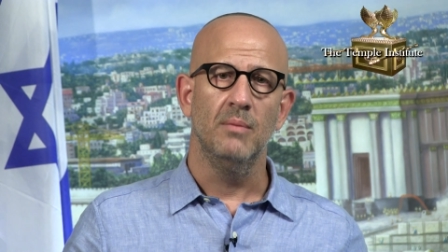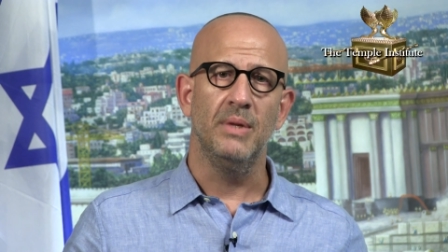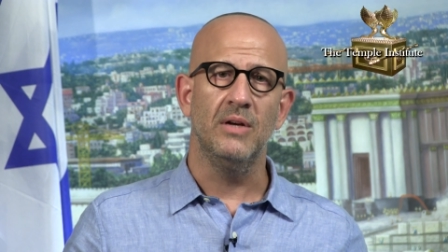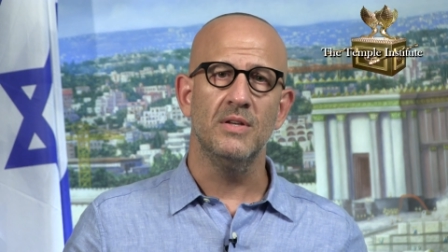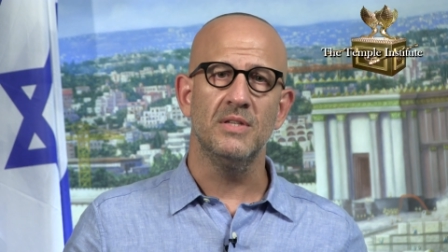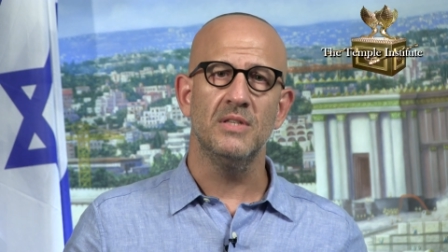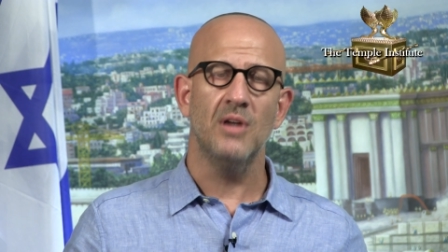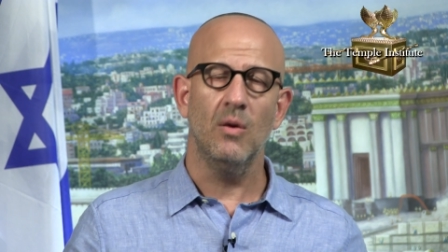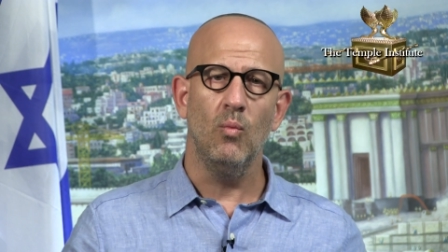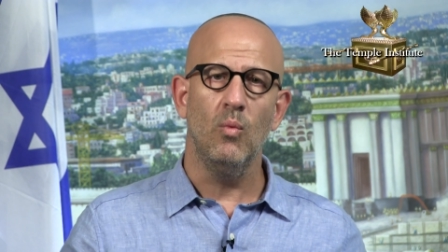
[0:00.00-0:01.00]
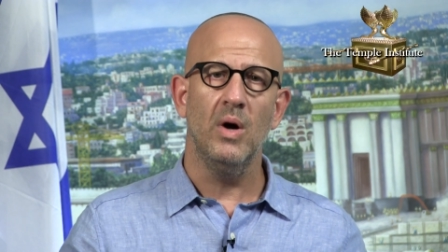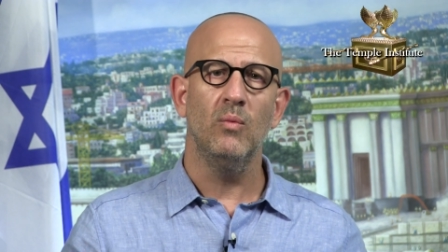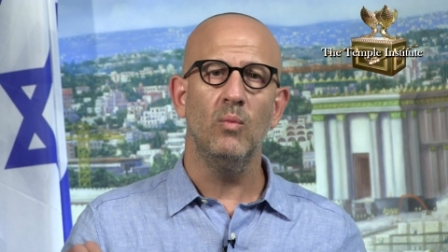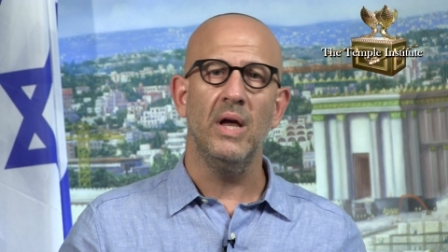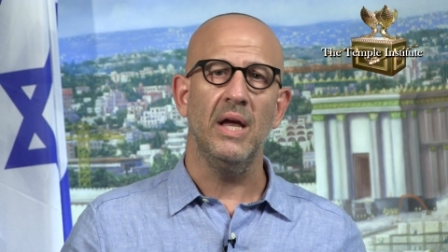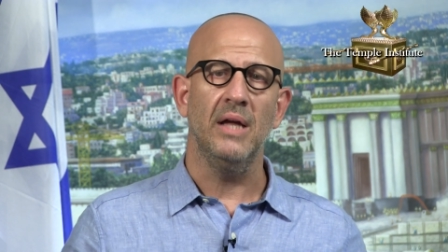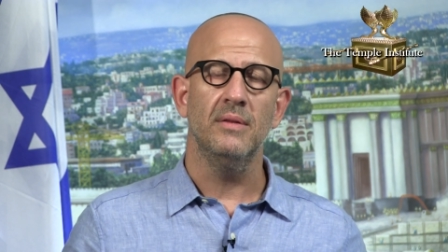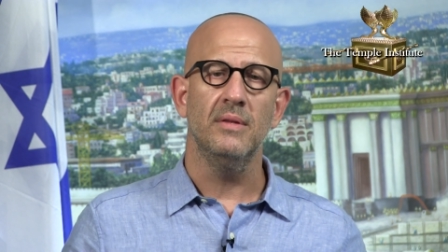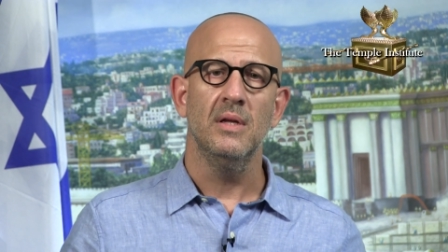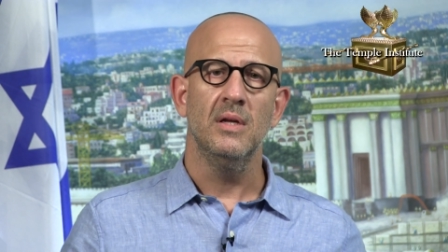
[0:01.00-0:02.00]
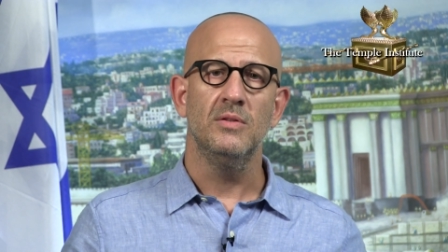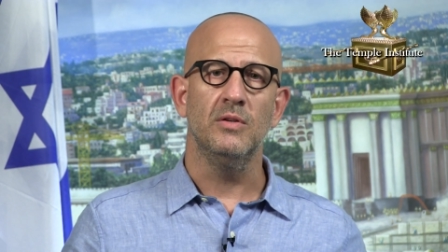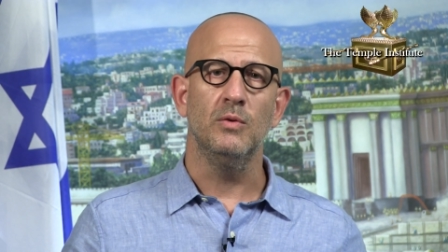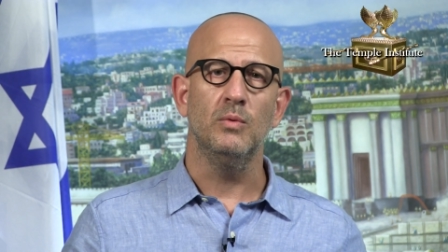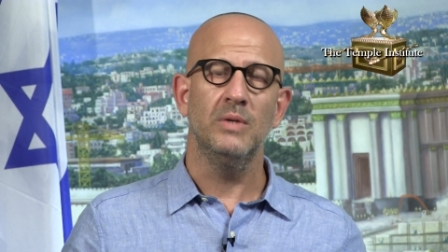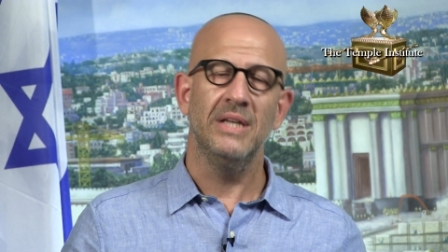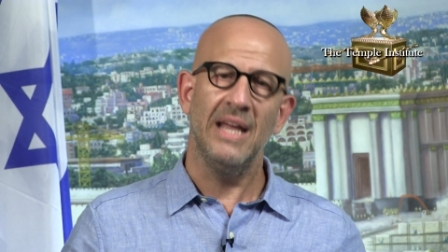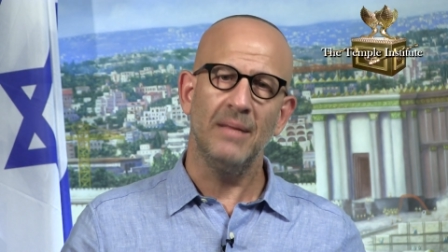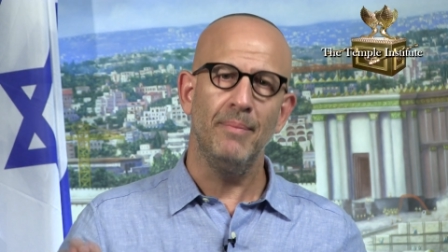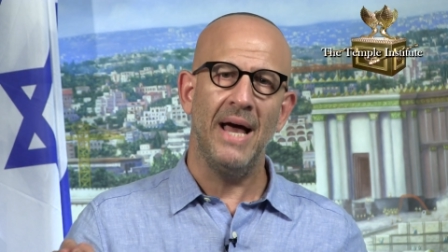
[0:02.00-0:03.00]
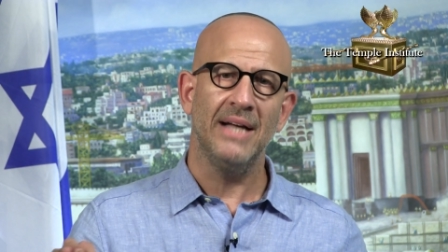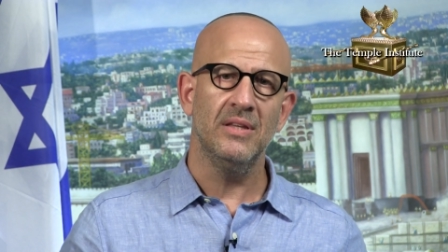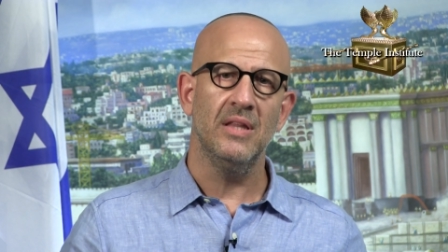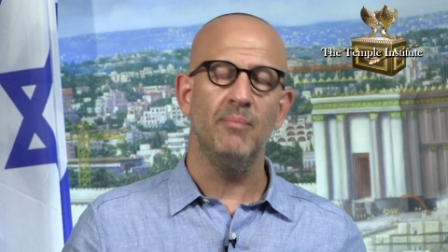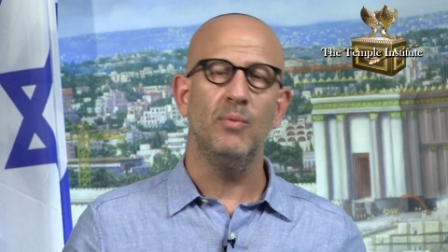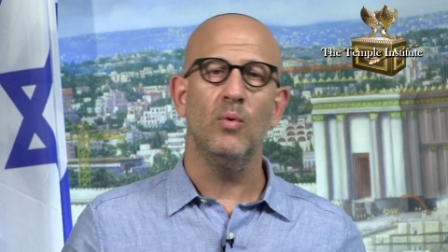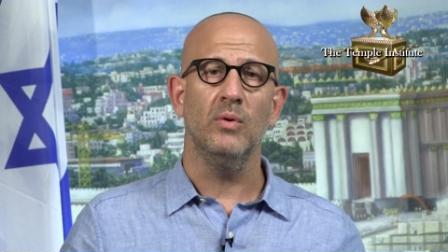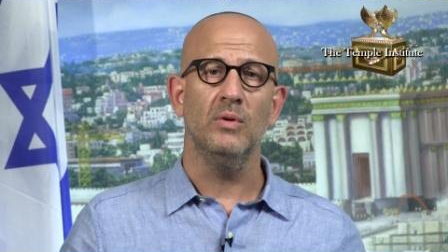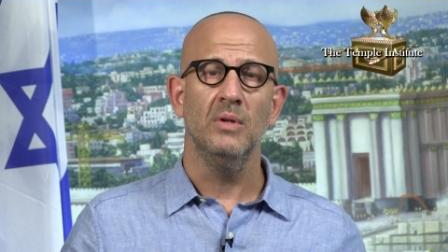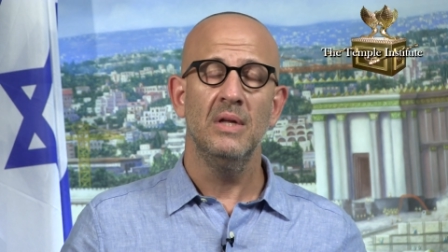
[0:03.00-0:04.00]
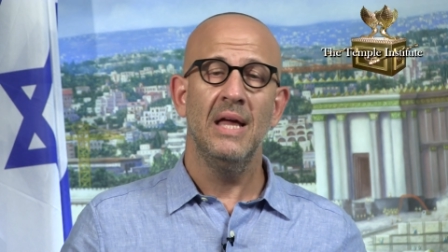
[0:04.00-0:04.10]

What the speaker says: because it's our one way to connect back to that portal